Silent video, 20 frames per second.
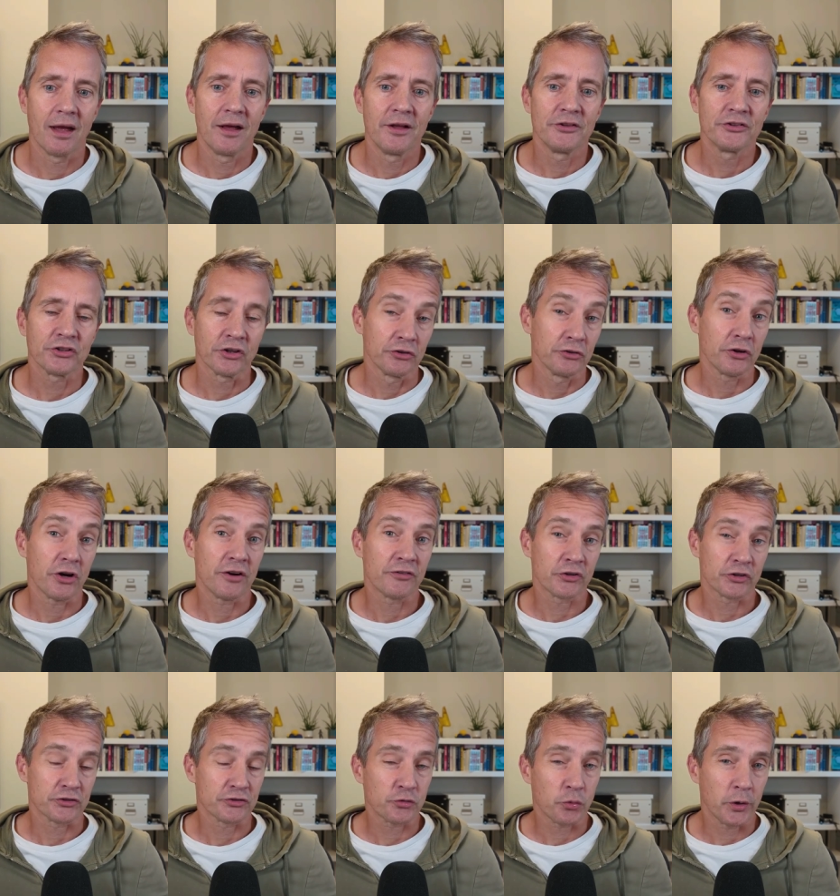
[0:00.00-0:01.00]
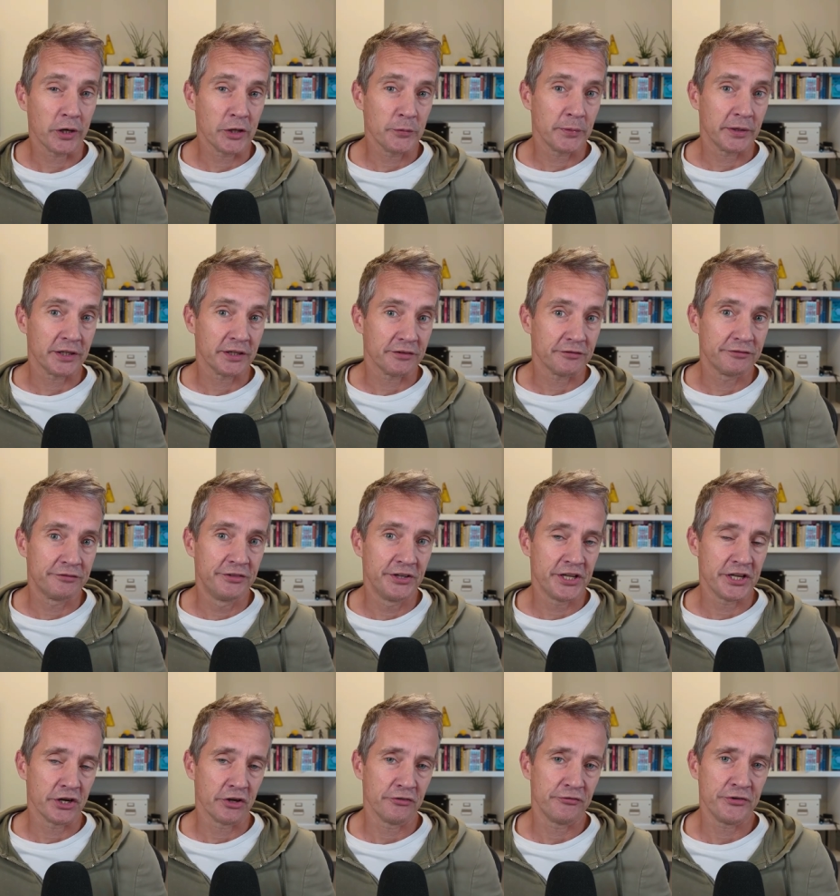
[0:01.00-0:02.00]
So I've got a 20 minute
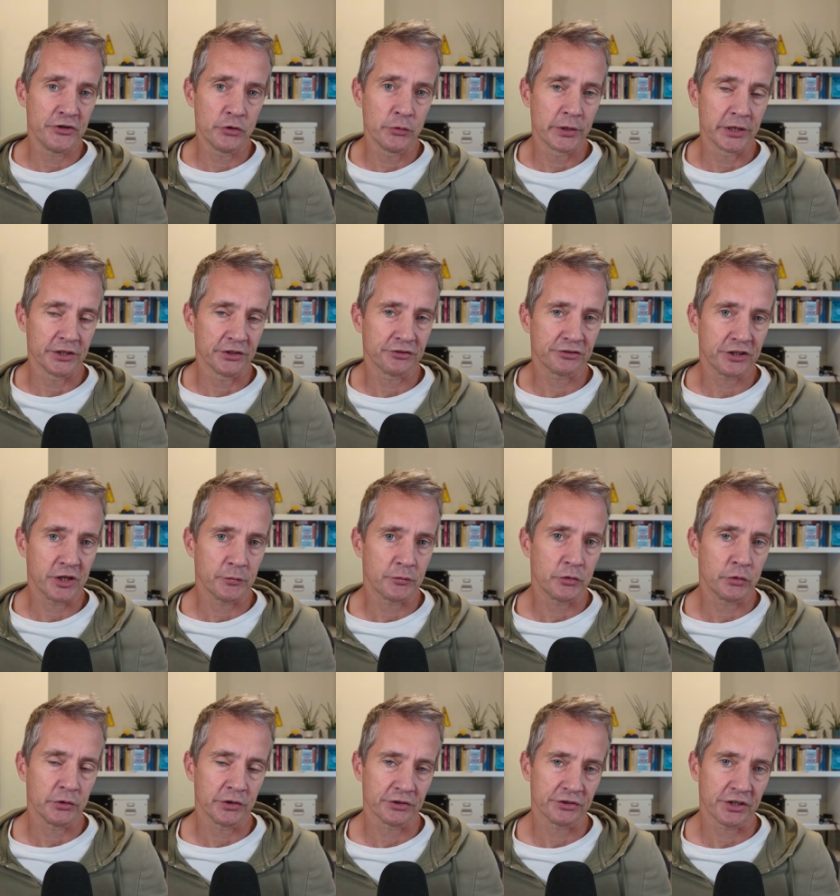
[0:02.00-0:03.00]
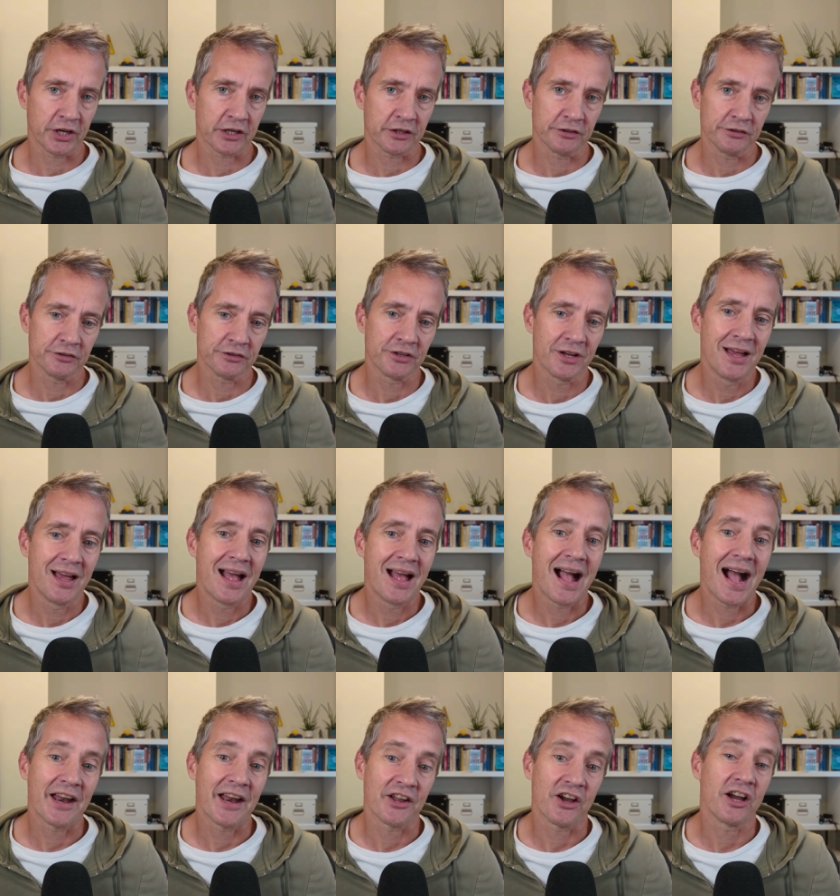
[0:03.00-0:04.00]
video for you we're going to skip to in a second,
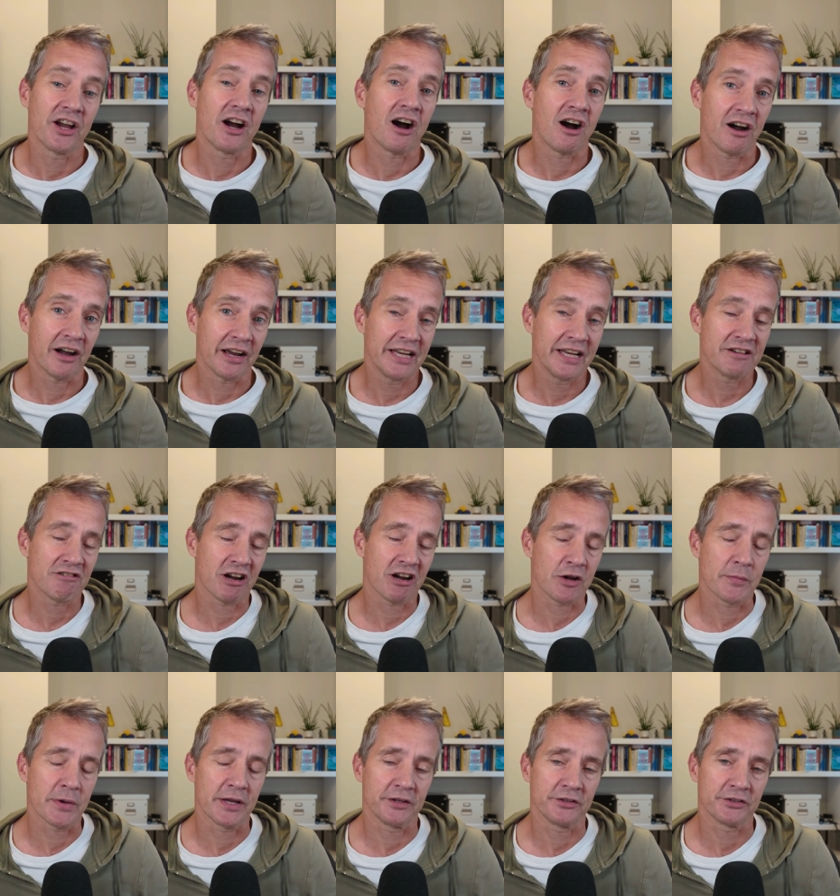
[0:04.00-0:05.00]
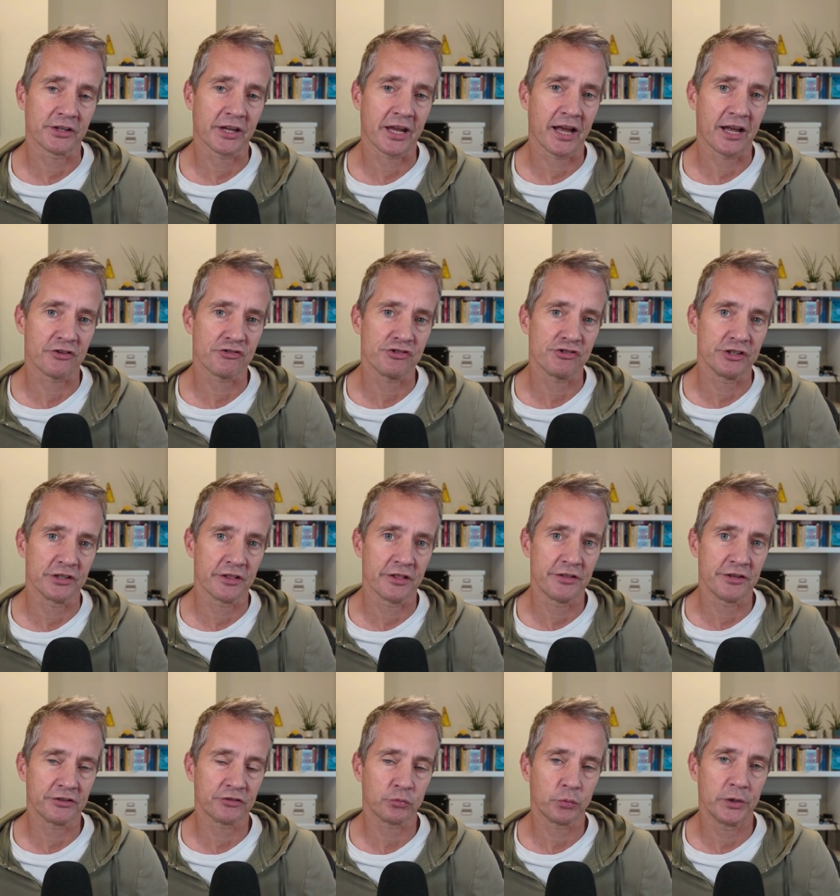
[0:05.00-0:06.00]
and I highly recommend catching
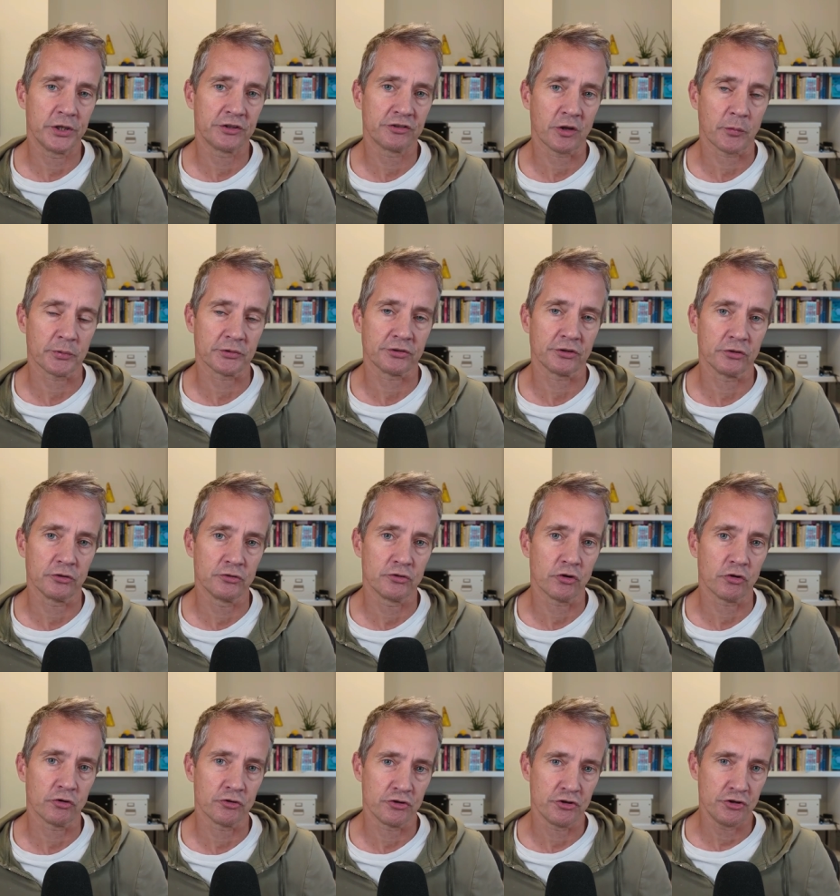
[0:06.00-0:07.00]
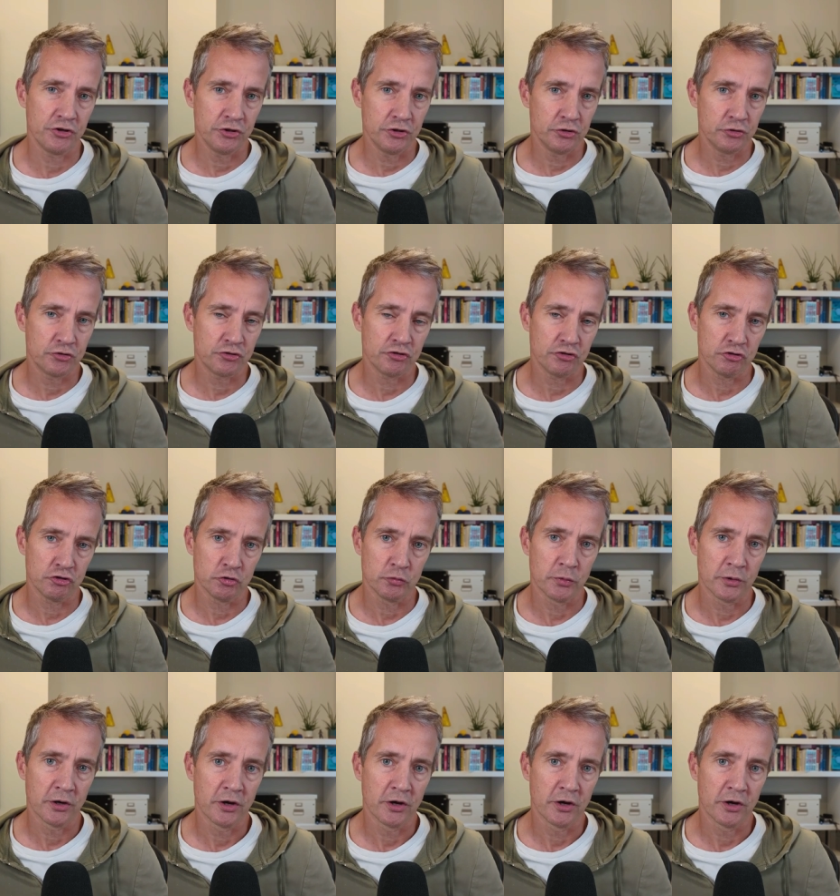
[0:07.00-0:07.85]
this week's episode on YouTube